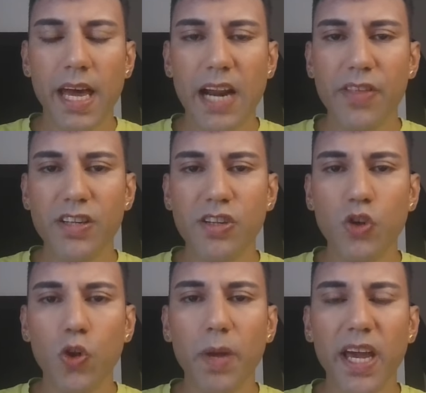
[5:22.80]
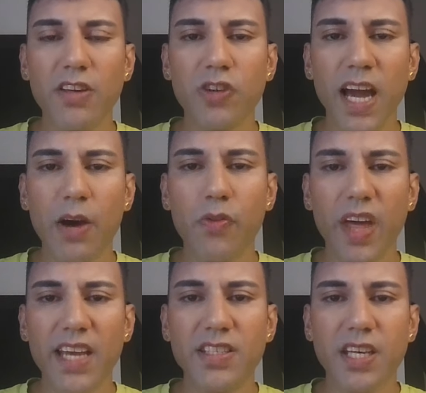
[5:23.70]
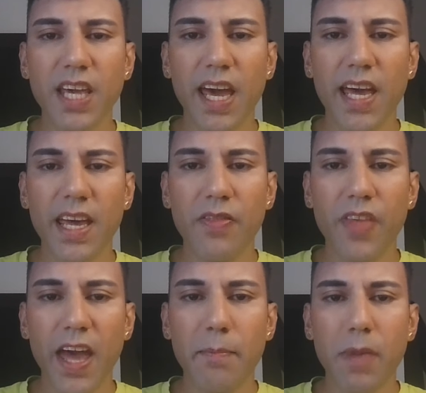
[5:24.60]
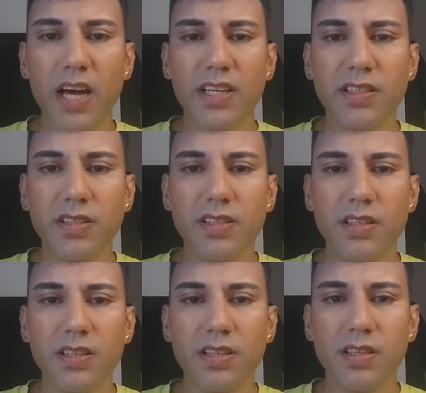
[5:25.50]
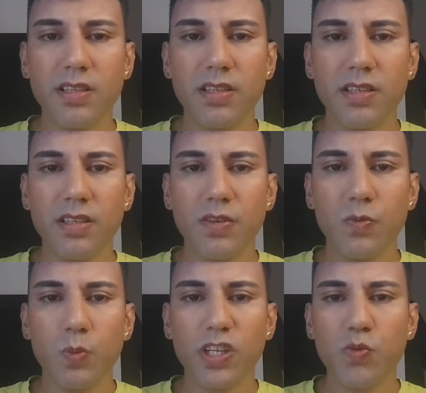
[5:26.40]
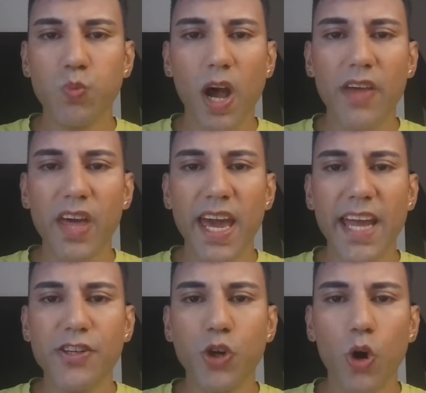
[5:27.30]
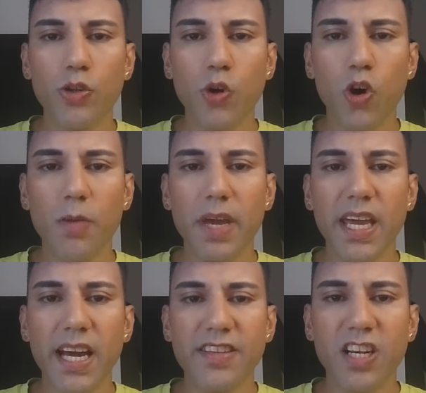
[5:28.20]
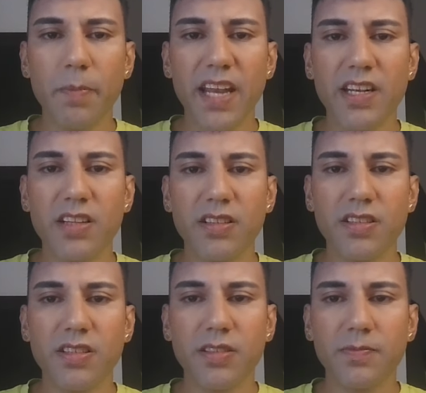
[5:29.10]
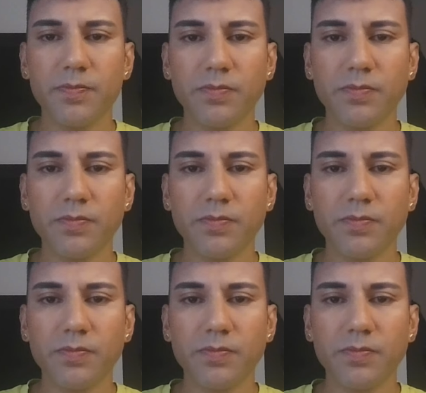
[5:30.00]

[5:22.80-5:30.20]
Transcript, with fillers: And this is all based on how they see it in their minds, which is why they hate your autonomy and independence